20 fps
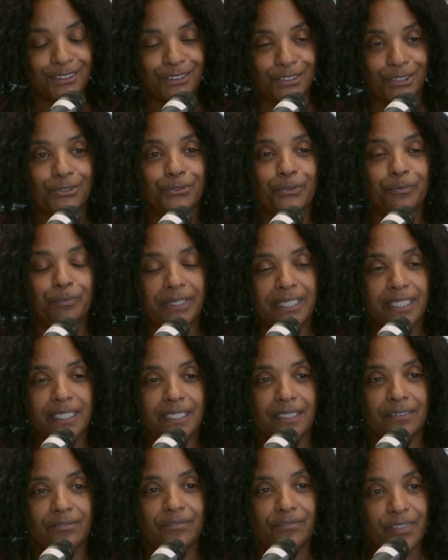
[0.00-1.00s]
to
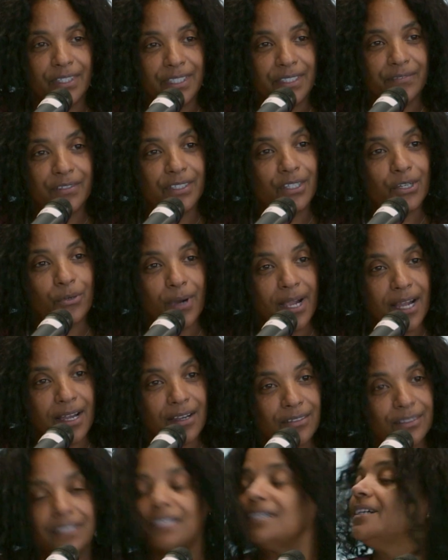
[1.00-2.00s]
being in front of a
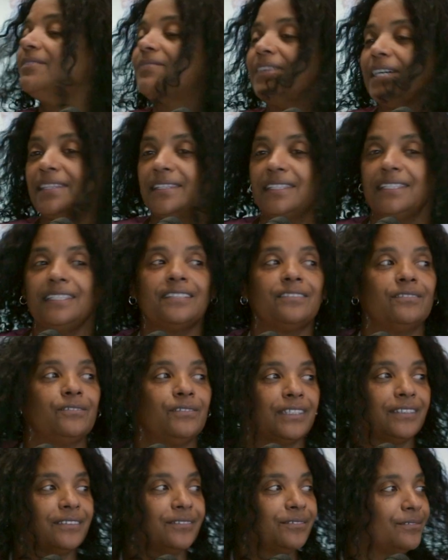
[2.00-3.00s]
crowd of, I think,
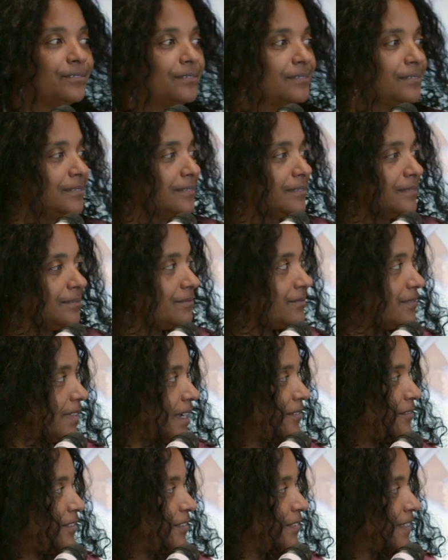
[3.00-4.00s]
what,
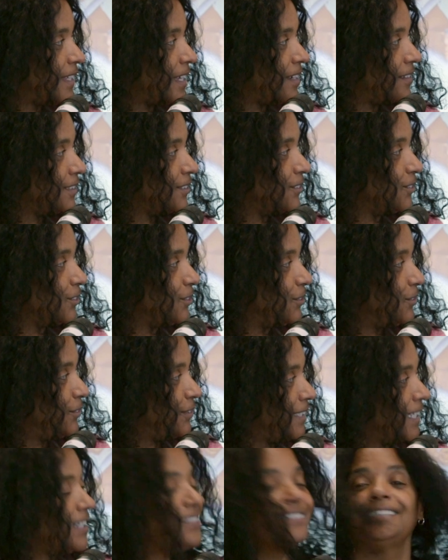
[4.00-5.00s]
5,000 or
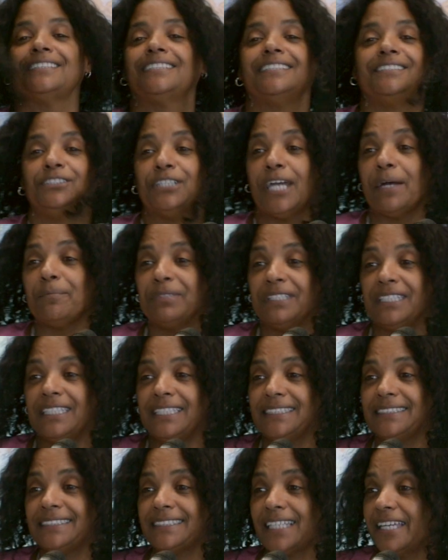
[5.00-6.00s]
2,000
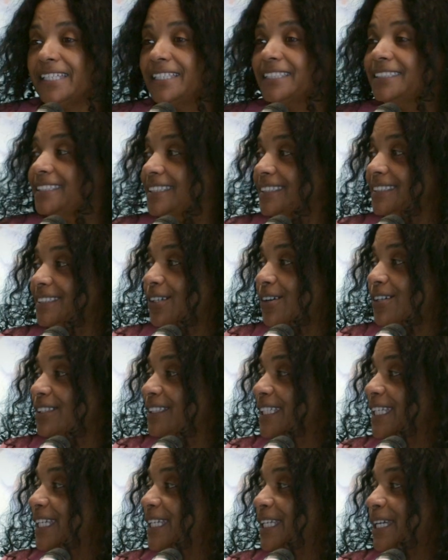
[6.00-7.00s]
Japanese scientists all
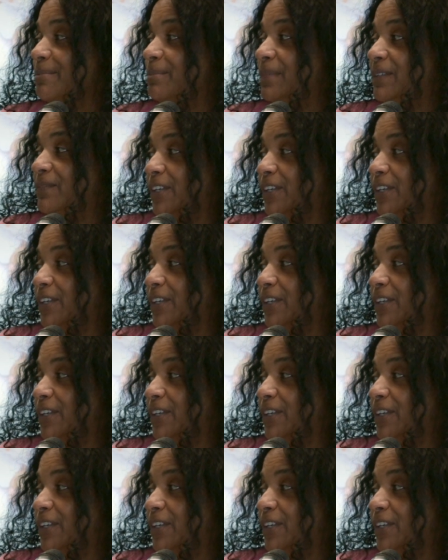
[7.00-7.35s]
looking at me